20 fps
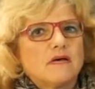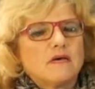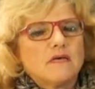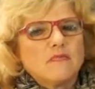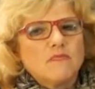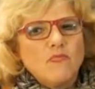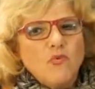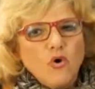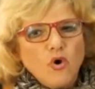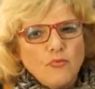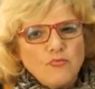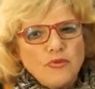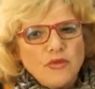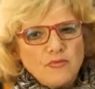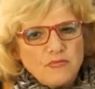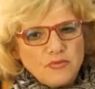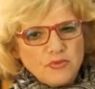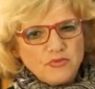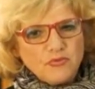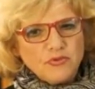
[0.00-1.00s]
more
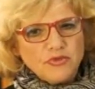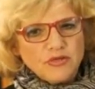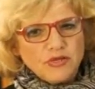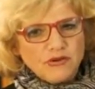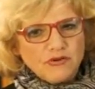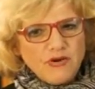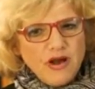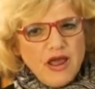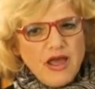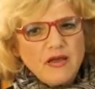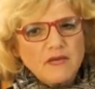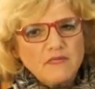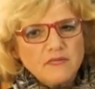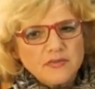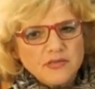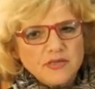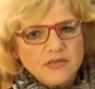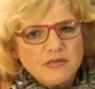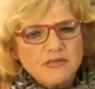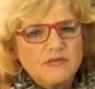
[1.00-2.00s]
people were
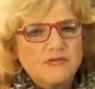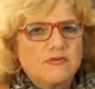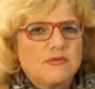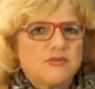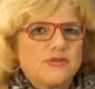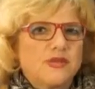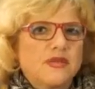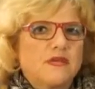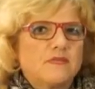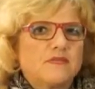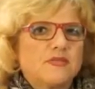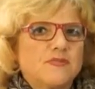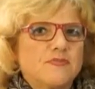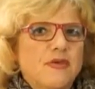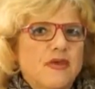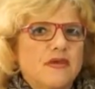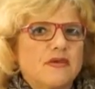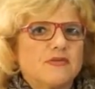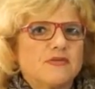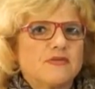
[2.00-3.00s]
crammed into the same
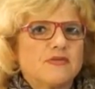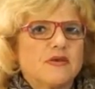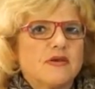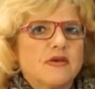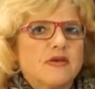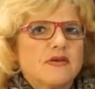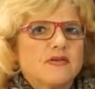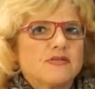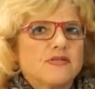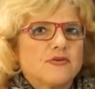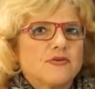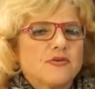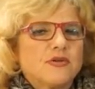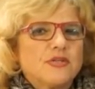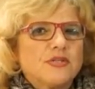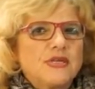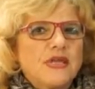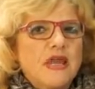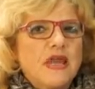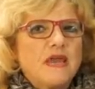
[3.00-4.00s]
space. So
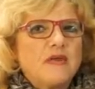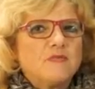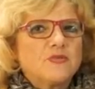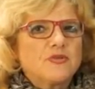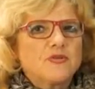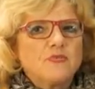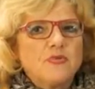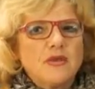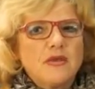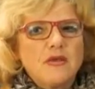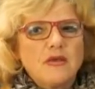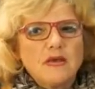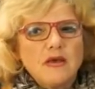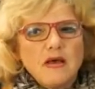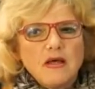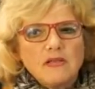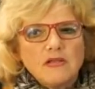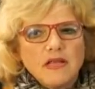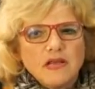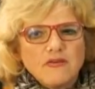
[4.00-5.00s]
it came to be
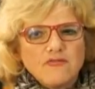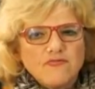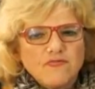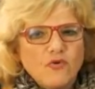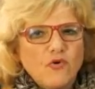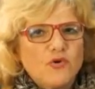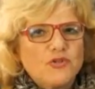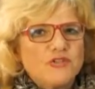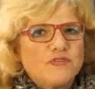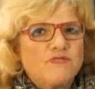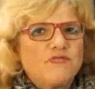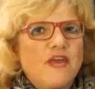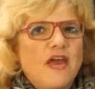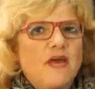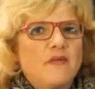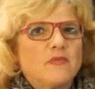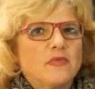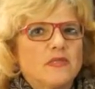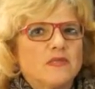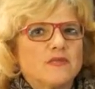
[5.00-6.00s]
like 40
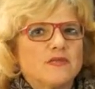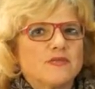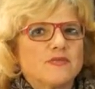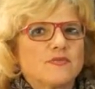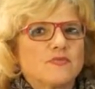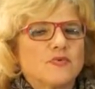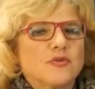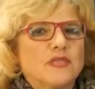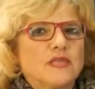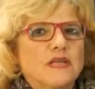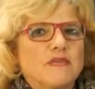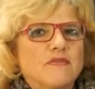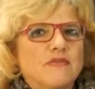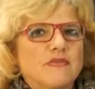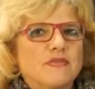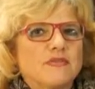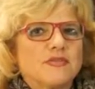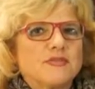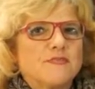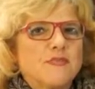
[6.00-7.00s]
families would live in
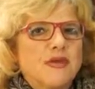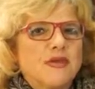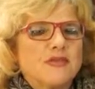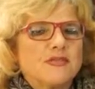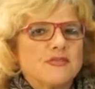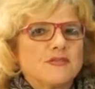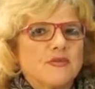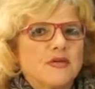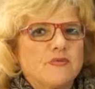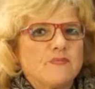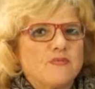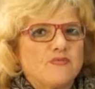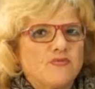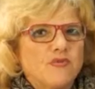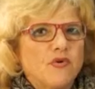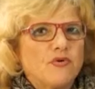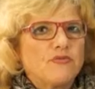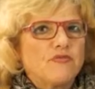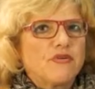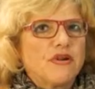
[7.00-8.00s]
the space where
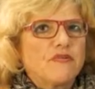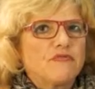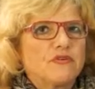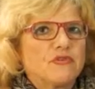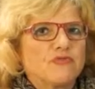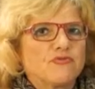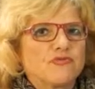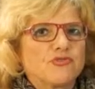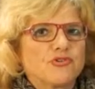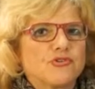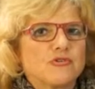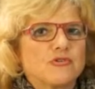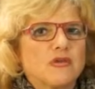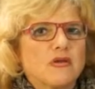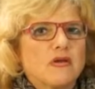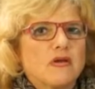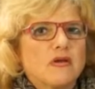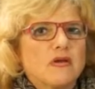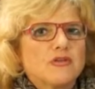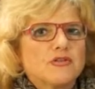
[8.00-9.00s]
before the revolution
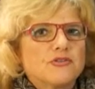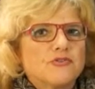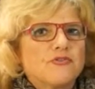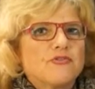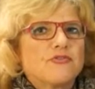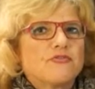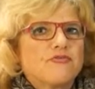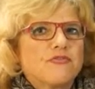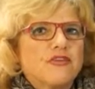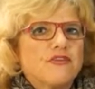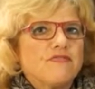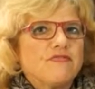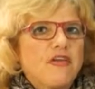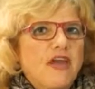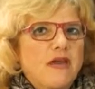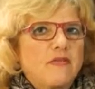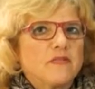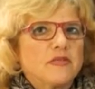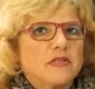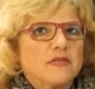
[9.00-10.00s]
2 or 3
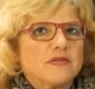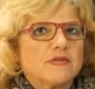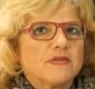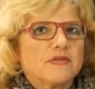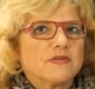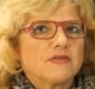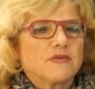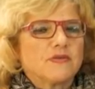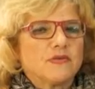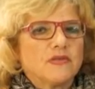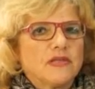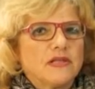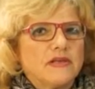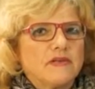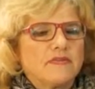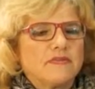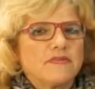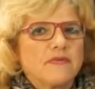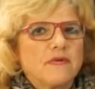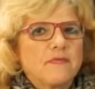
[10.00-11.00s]
families could
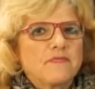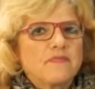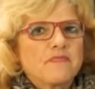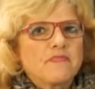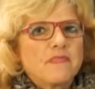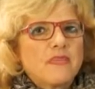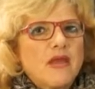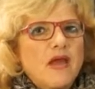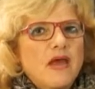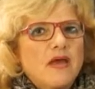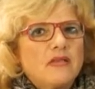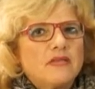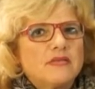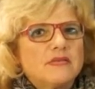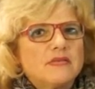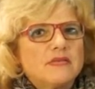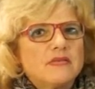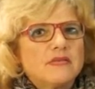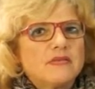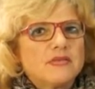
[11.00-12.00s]
live. And
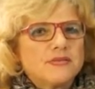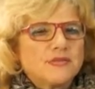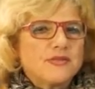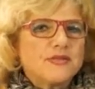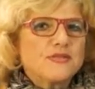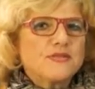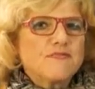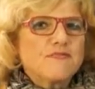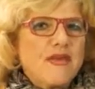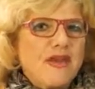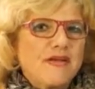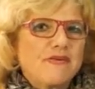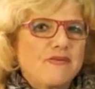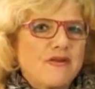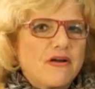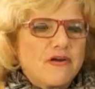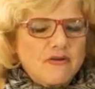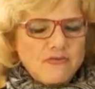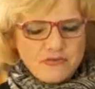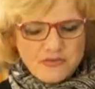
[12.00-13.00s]
this is the
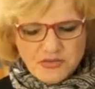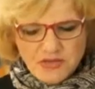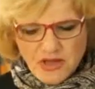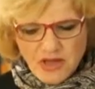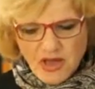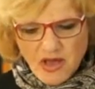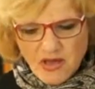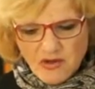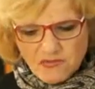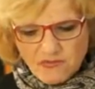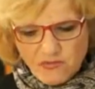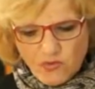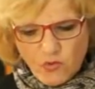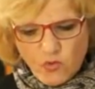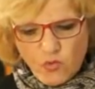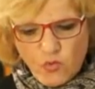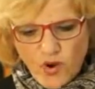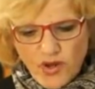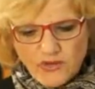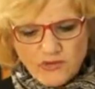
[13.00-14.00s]
background for
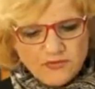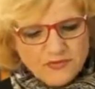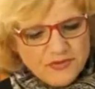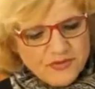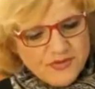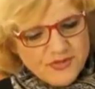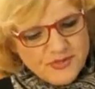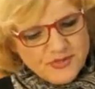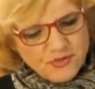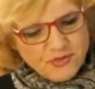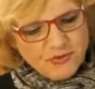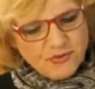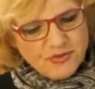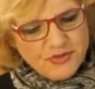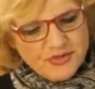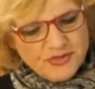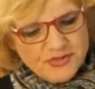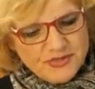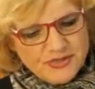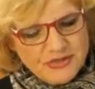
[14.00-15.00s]
one of the
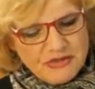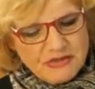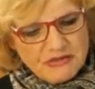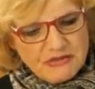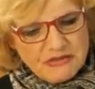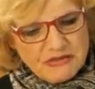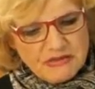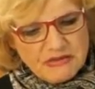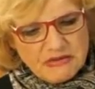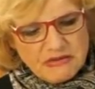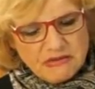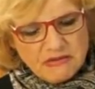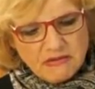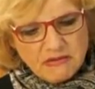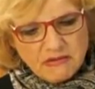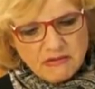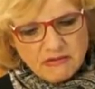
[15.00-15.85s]
stories in the